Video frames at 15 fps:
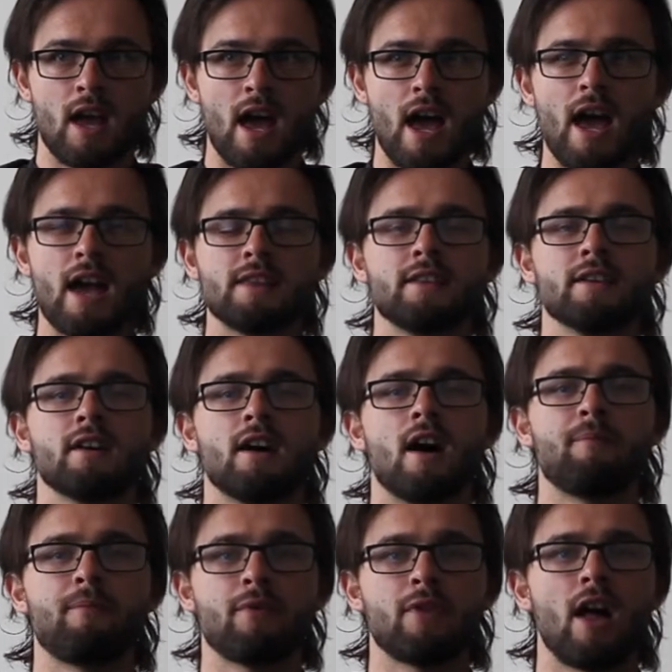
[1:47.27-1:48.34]
and
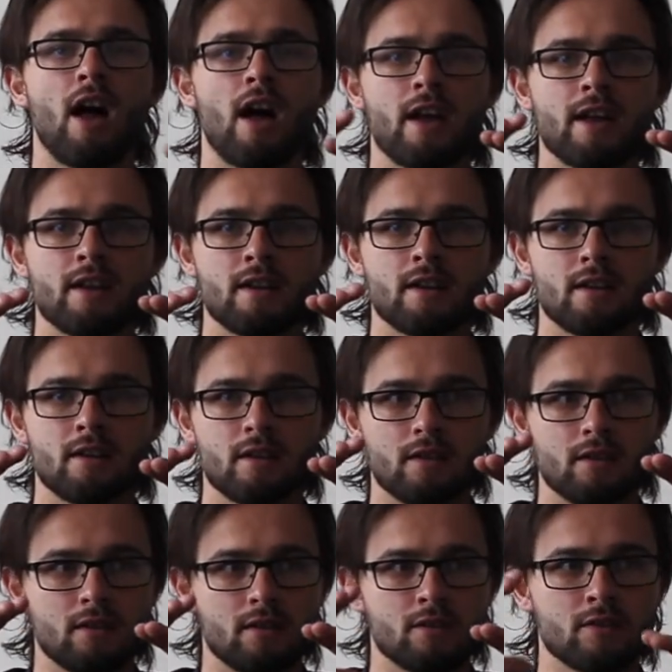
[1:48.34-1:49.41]
apply
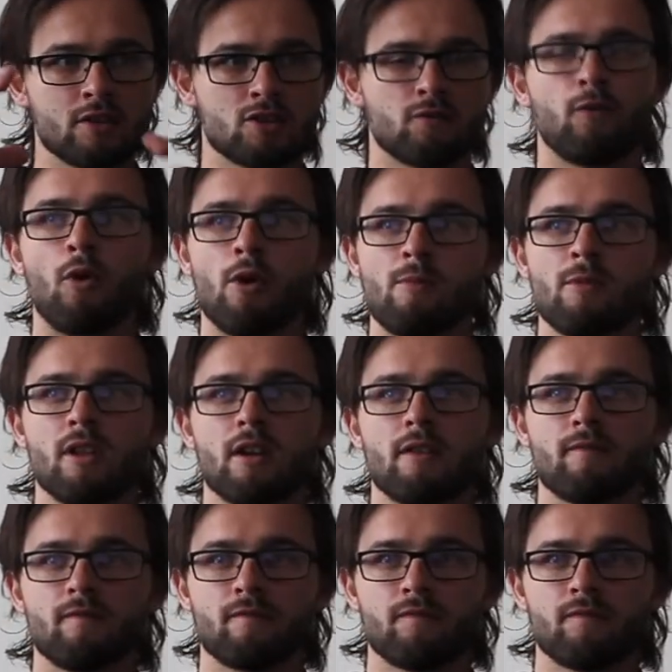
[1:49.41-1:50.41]
this formula.